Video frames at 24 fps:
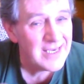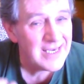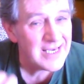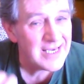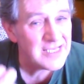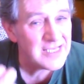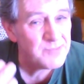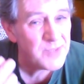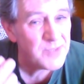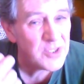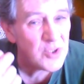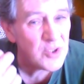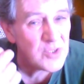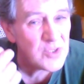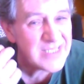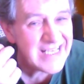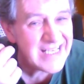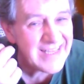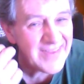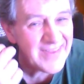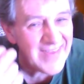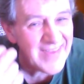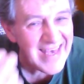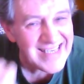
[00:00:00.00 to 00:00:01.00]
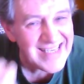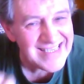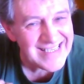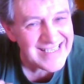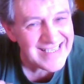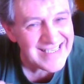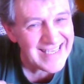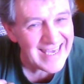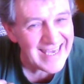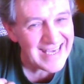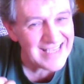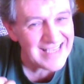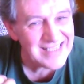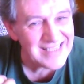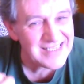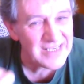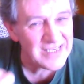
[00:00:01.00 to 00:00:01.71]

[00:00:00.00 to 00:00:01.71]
it's because it resonates,